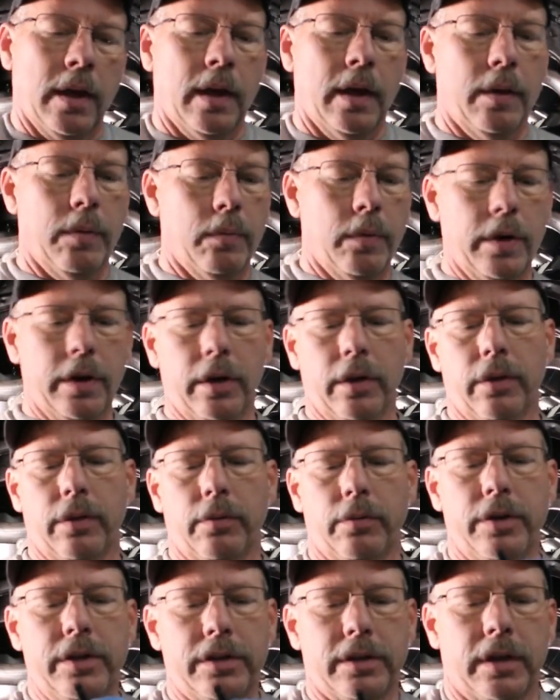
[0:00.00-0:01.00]
And
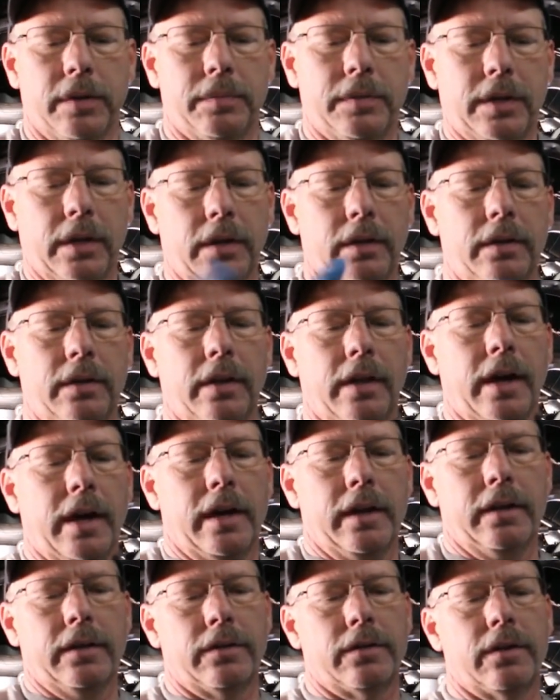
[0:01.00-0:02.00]
the reason I'm telling you
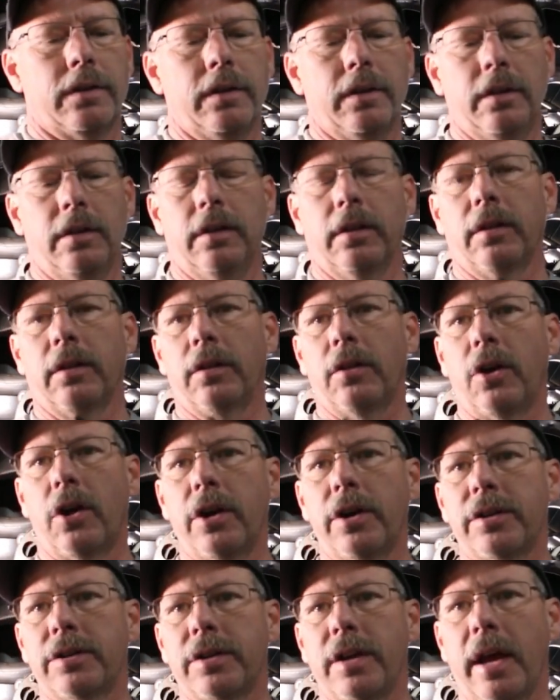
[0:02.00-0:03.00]
that is the
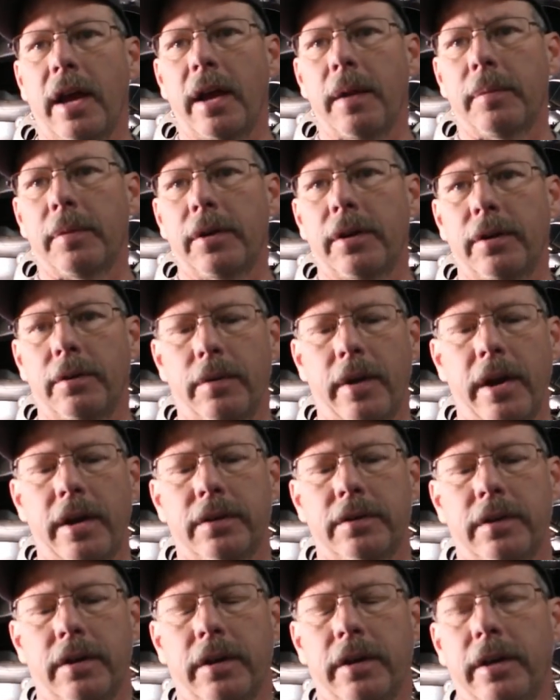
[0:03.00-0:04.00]
large diameter
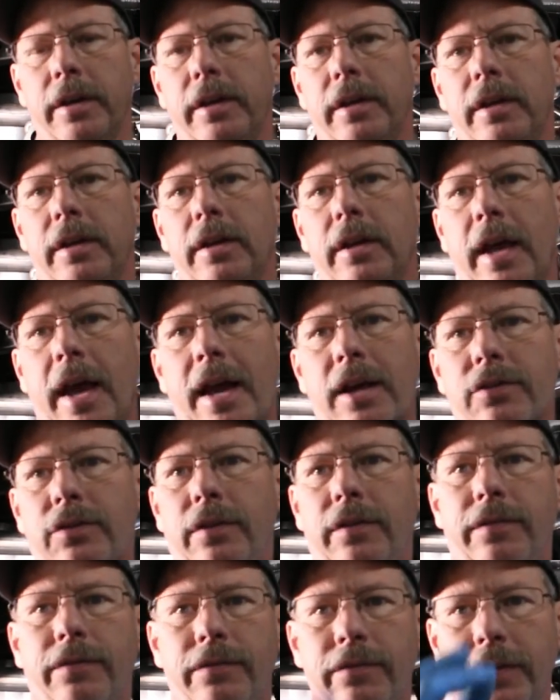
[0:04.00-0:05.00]
raised area
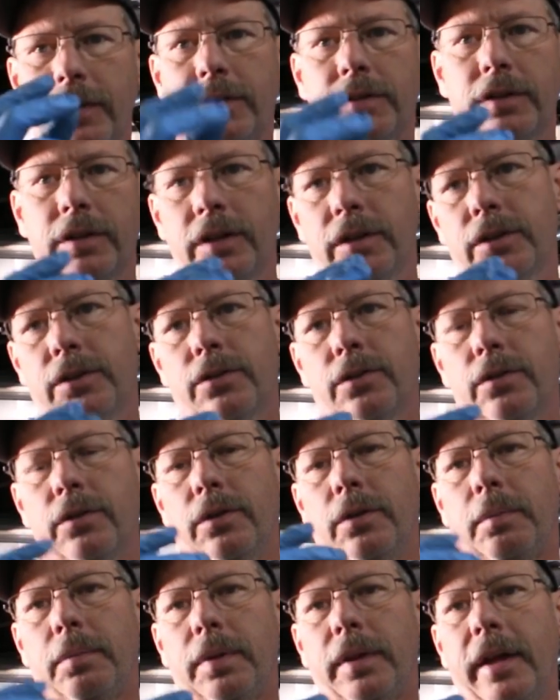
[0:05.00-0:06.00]
actually fits
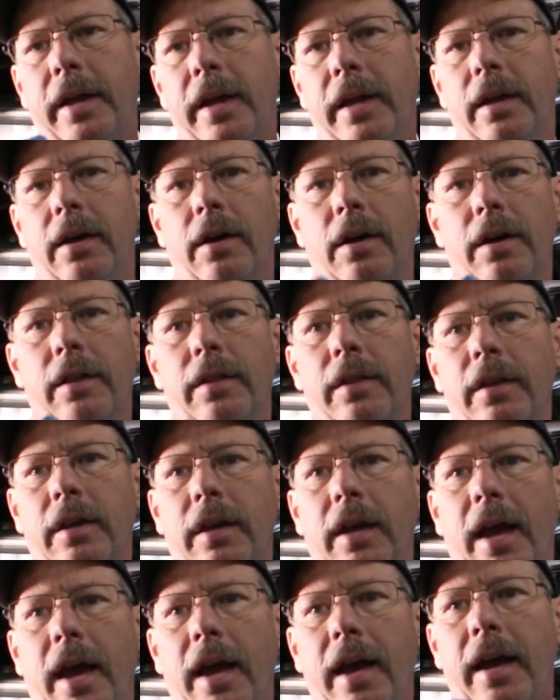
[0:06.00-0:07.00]
into the plate on
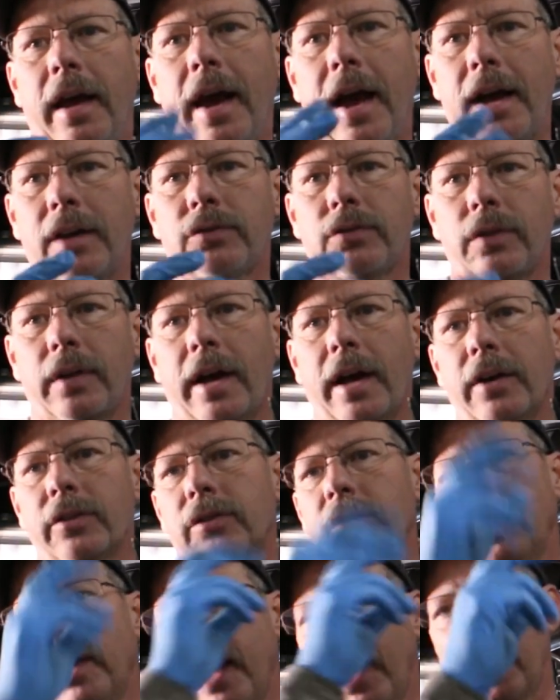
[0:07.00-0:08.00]
the axle
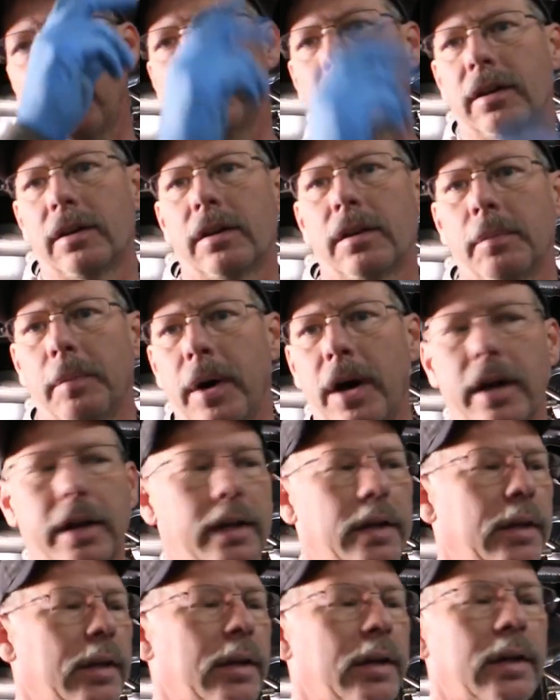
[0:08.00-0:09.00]
housing and into the
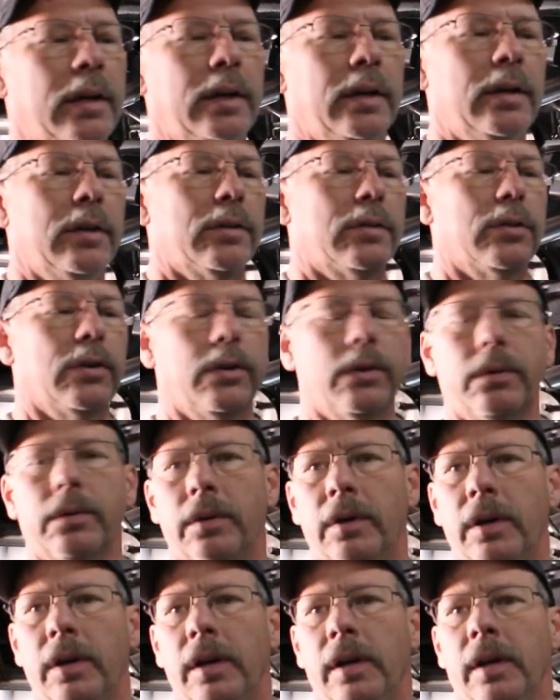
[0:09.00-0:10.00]
body.
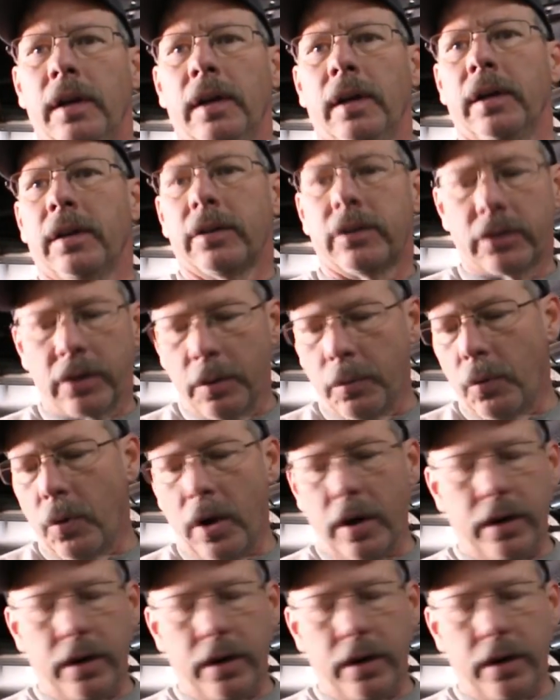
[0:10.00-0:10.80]
So some